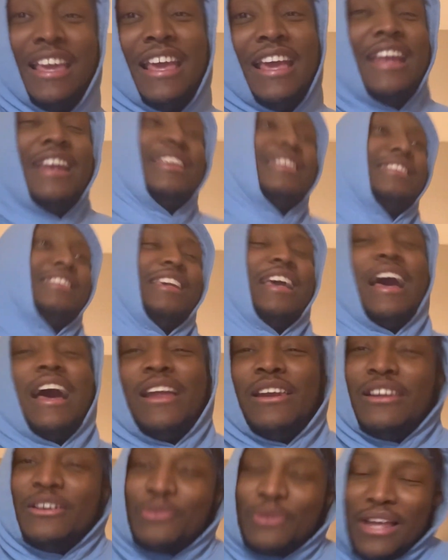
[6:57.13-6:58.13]
Cause see, I,
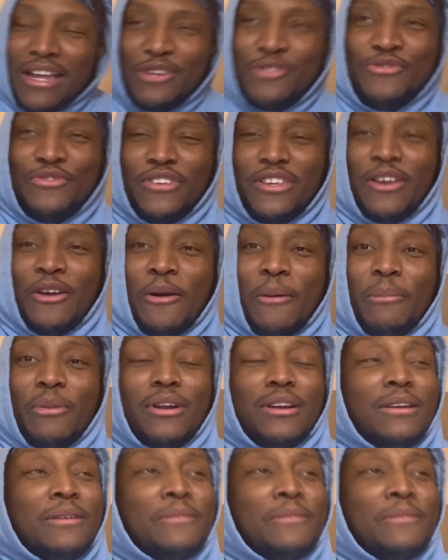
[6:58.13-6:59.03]
look what I do for y'all, bro.